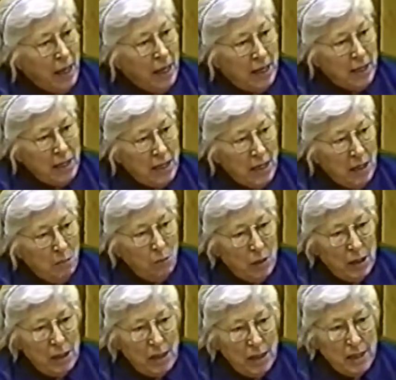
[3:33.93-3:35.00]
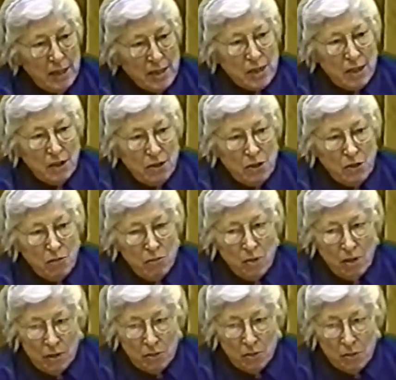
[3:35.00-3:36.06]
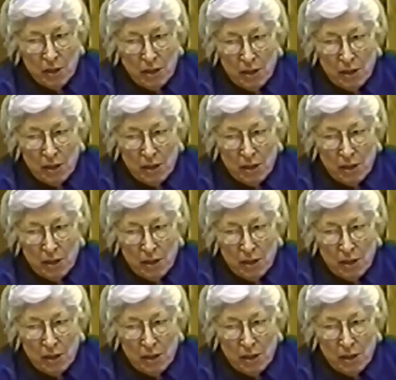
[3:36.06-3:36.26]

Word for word: And he came one day and he said, do you know